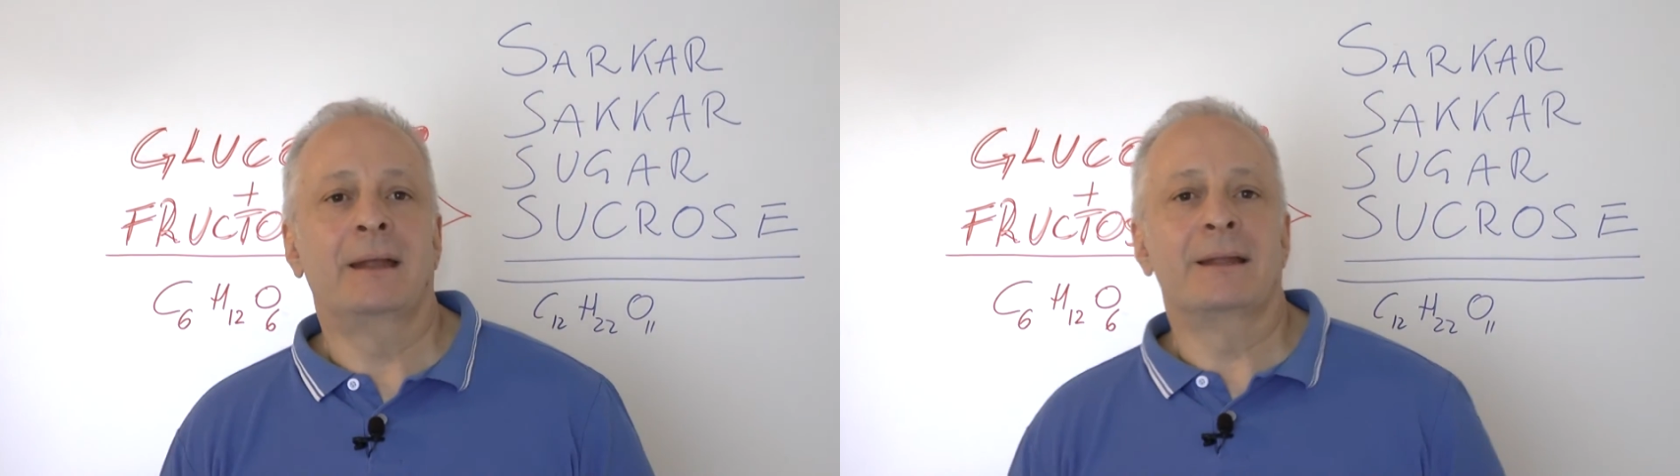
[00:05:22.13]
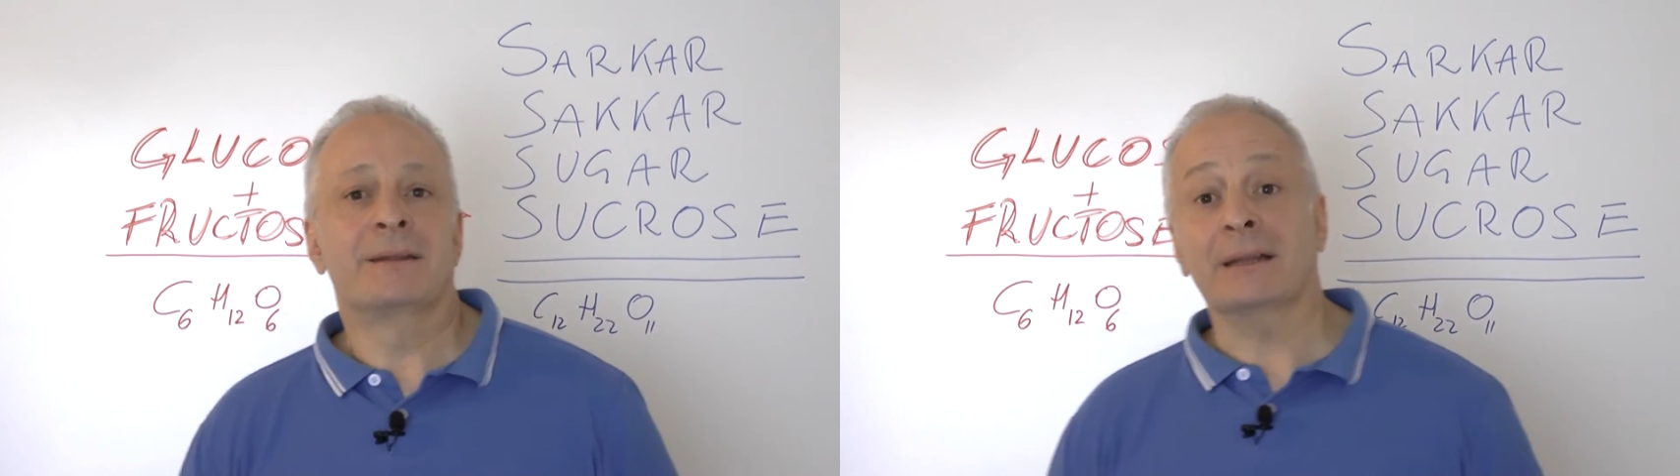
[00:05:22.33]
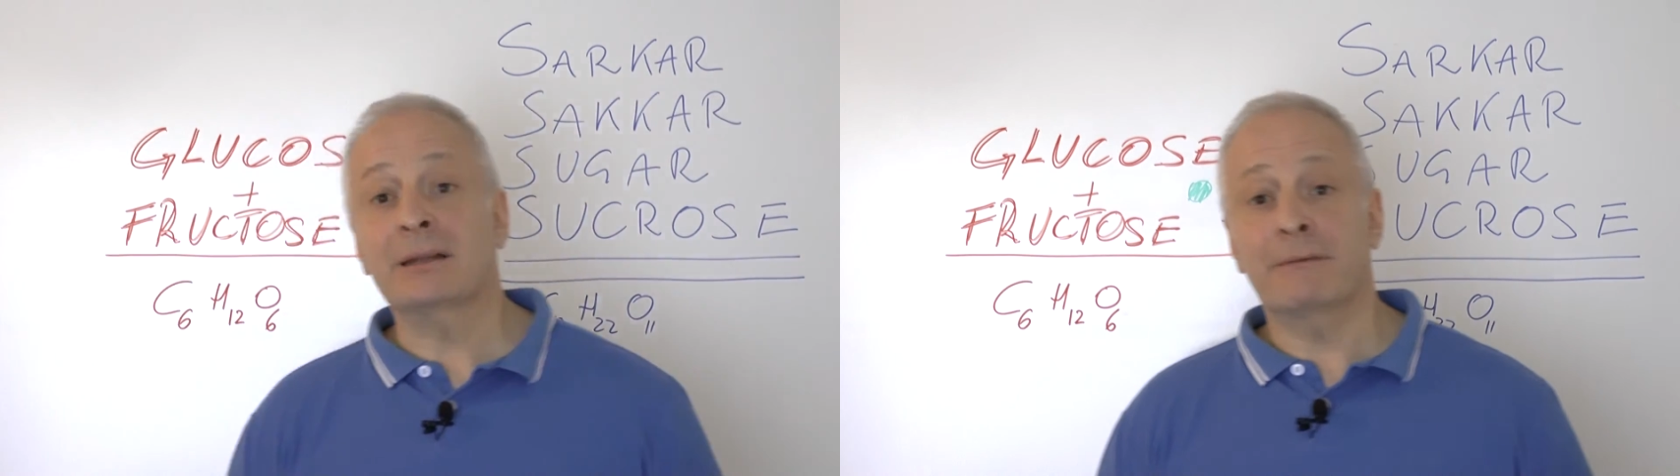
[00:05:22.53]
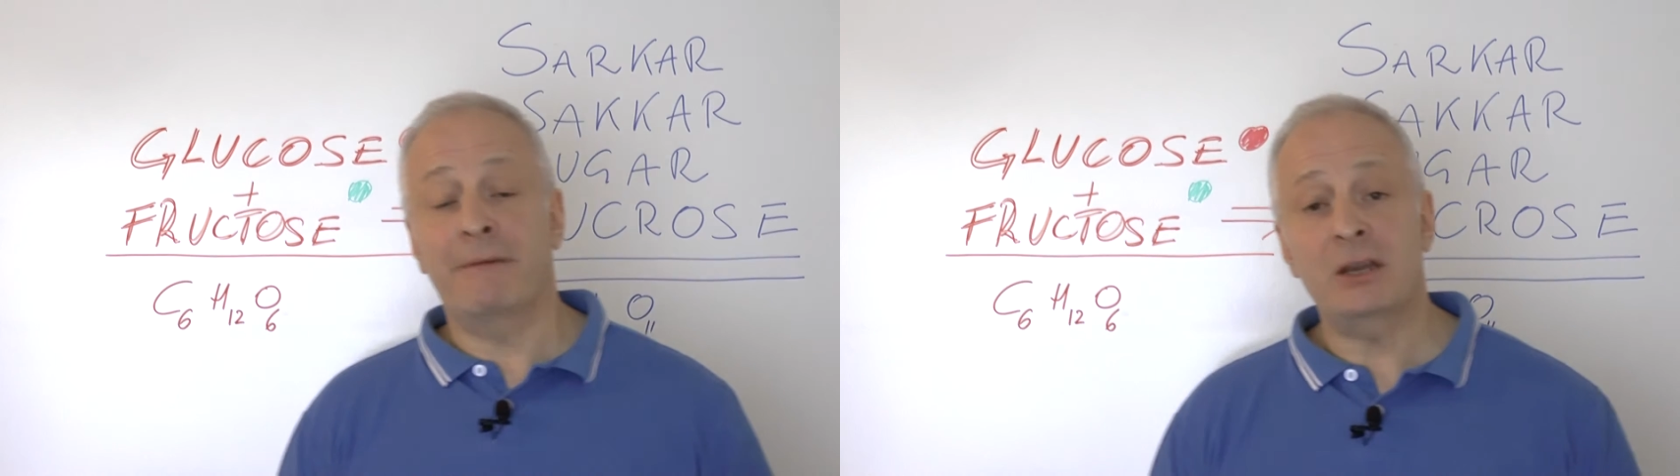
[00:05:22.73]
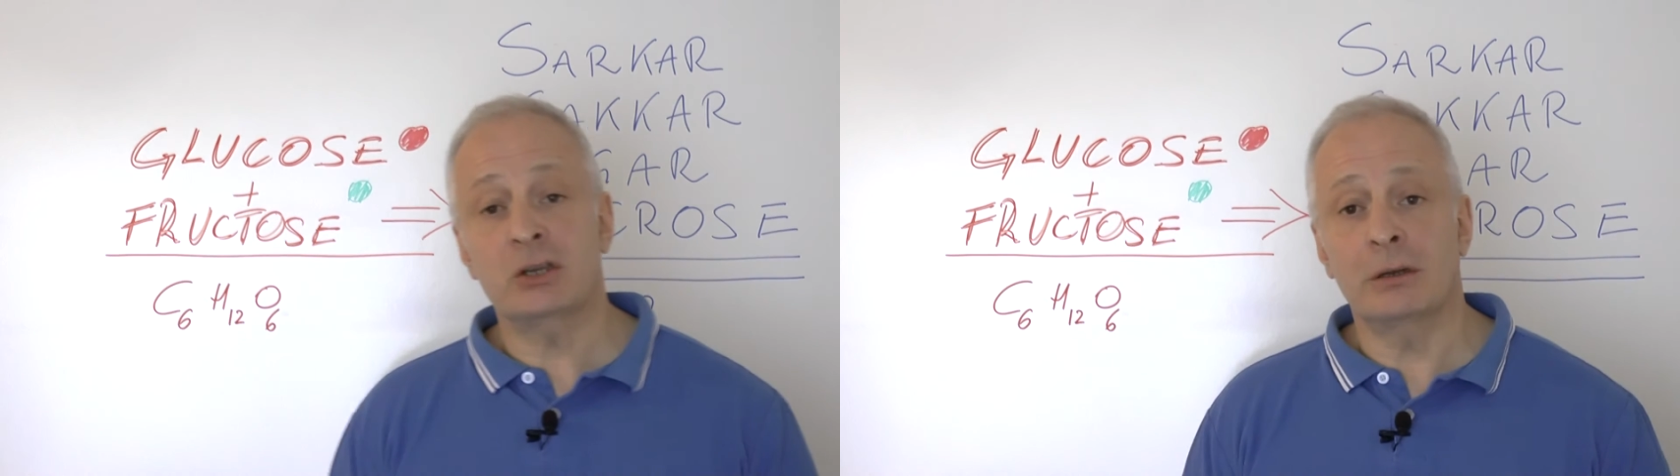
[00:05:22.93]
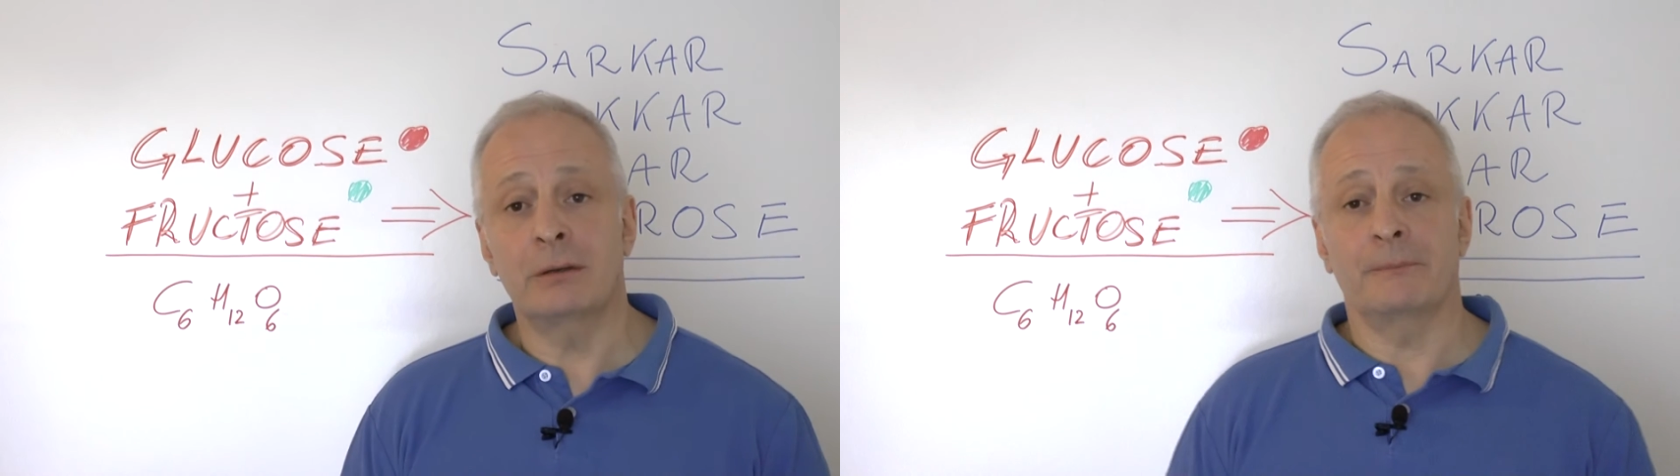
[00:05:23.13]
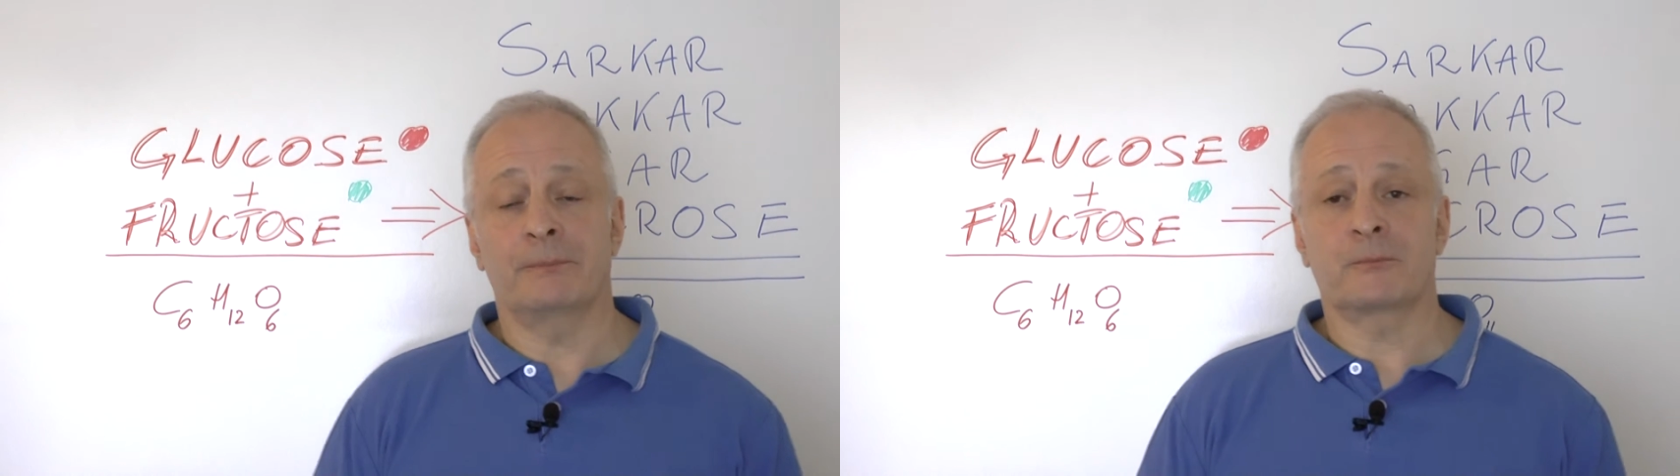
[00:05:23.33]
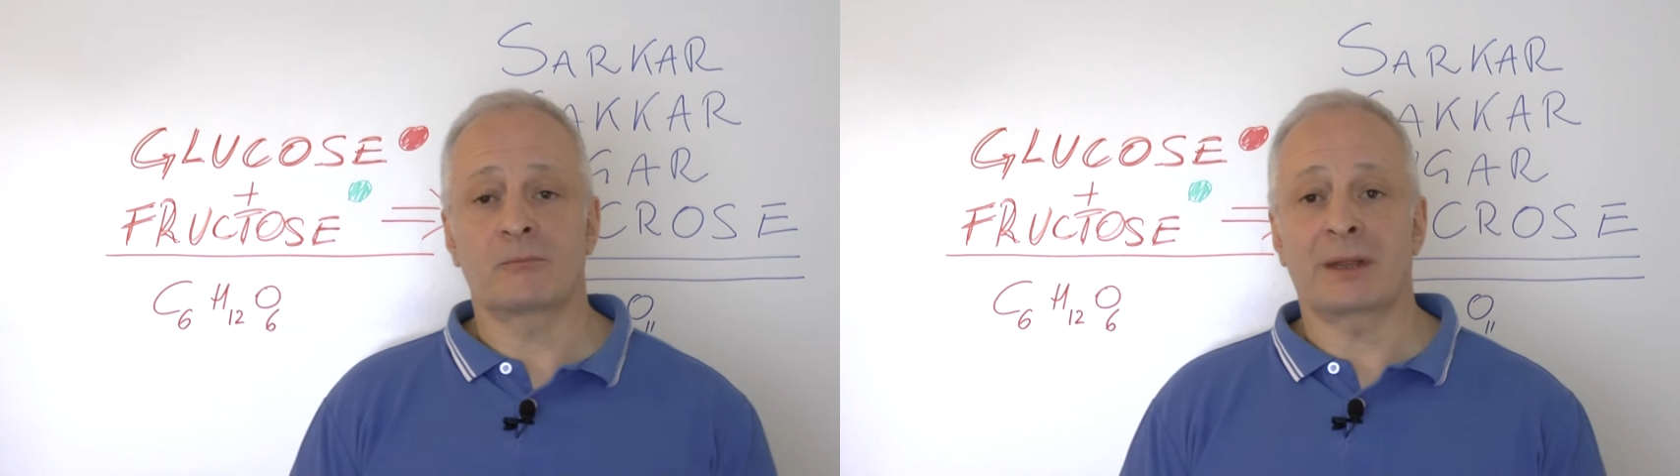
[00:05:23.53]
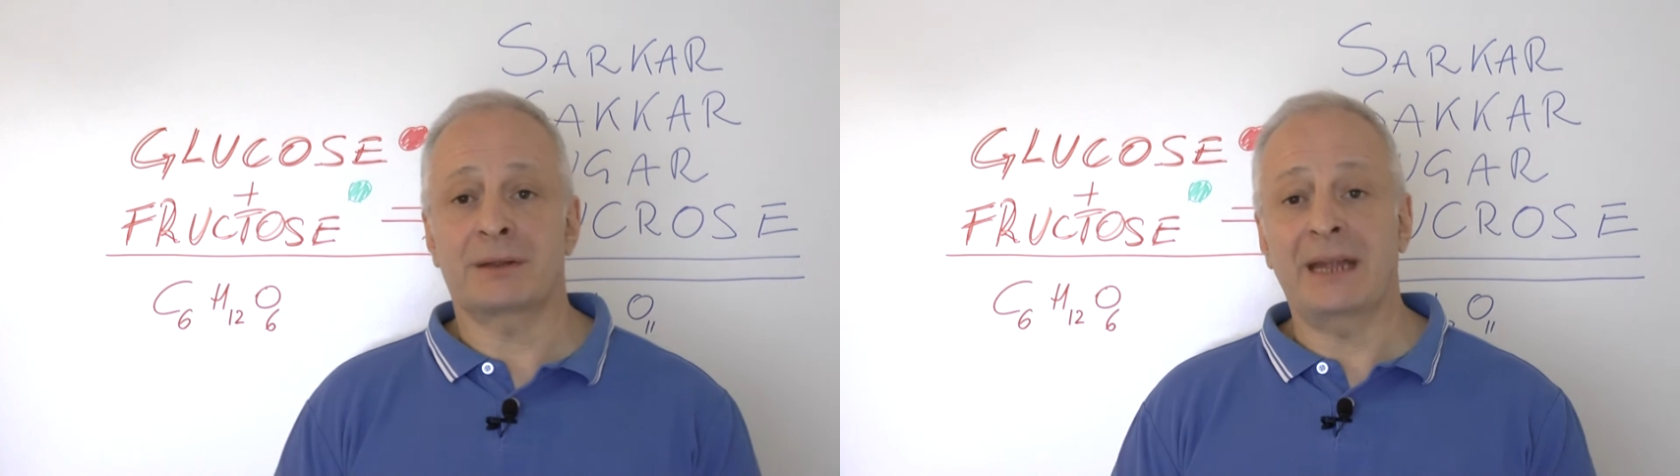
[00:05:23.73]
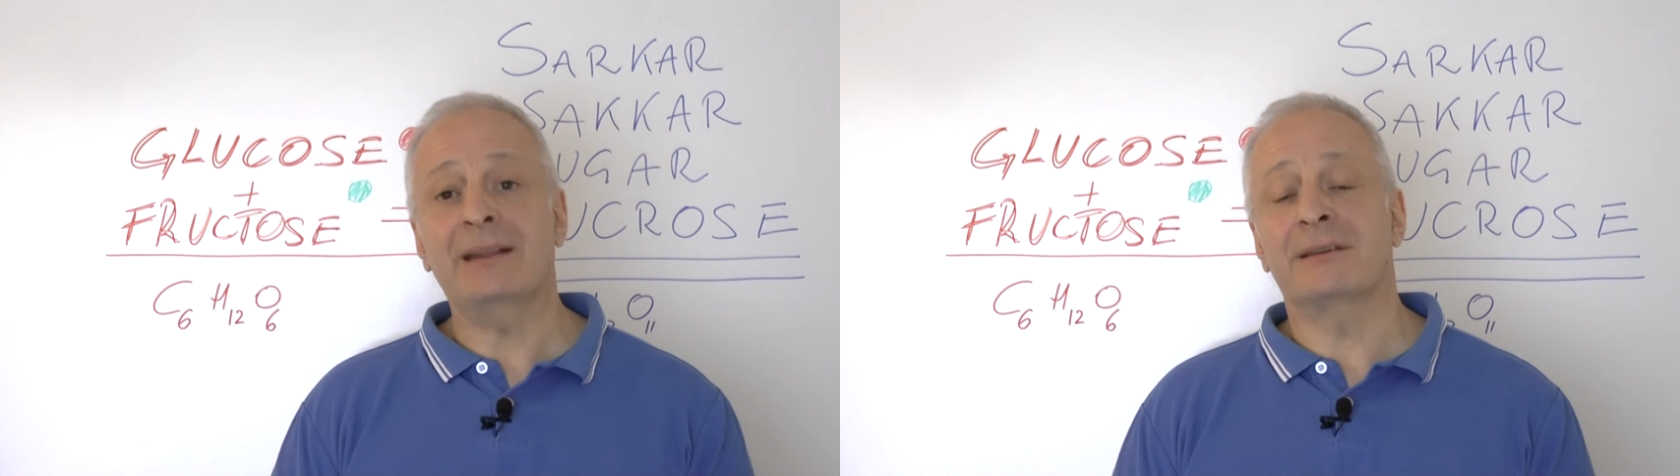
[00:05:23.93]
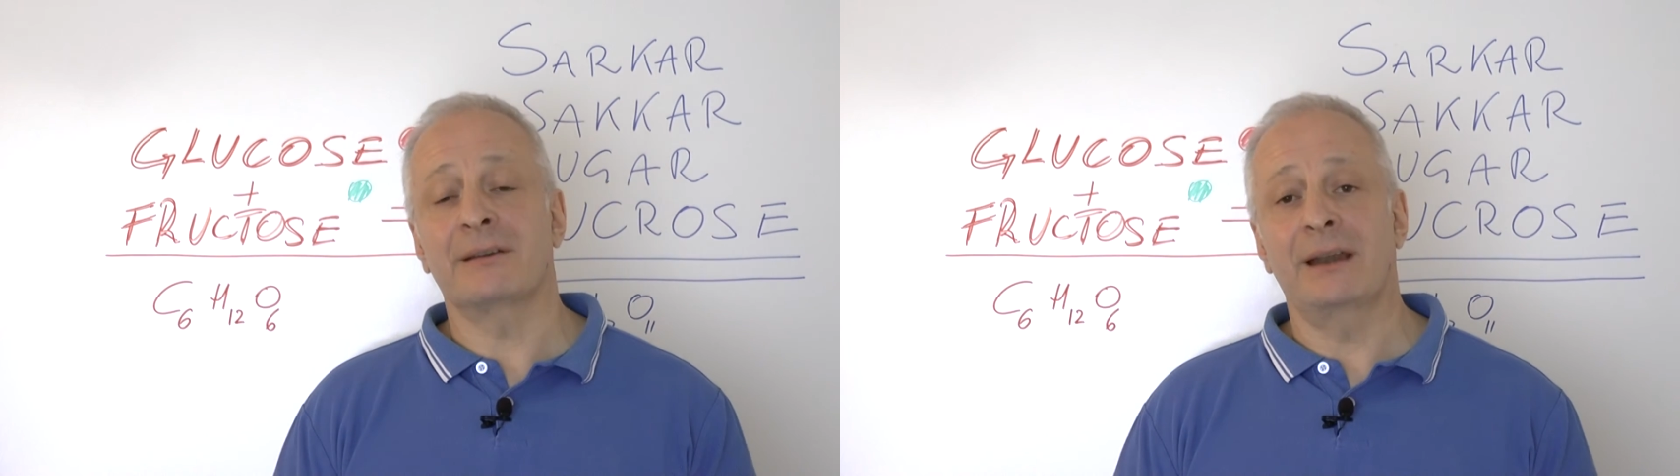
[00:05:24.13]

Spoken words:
satisfaction center